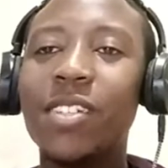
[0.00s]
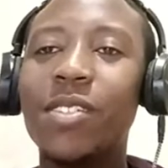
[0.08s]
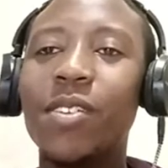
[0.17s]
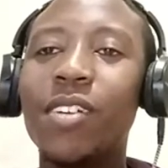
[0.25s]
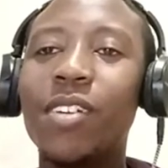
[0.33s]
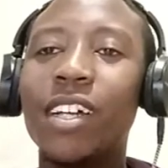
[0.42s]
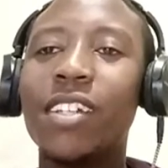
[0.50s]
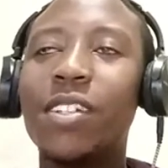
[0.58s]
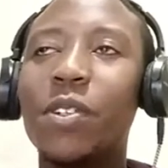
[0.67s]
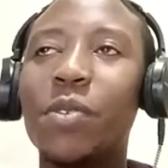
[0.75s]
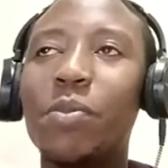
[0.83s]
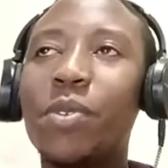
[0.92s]
to look at
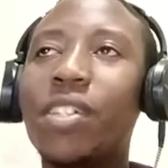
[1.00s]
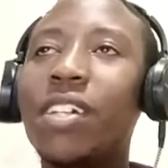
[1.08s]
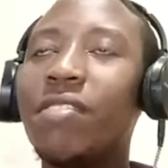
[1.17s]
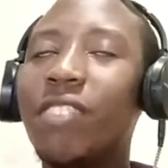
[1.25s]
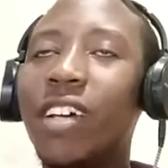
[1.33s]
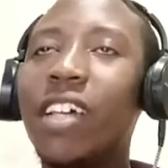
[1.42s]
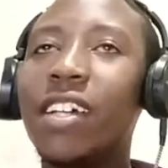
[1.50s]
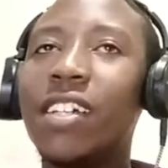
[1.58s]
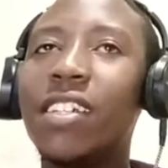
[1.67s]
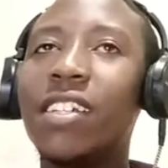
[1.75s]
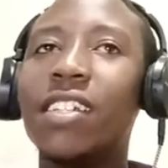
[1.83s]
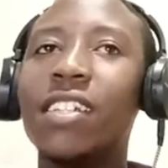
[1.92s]
computer
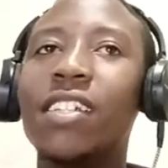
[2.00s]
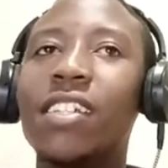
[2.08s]
viruses.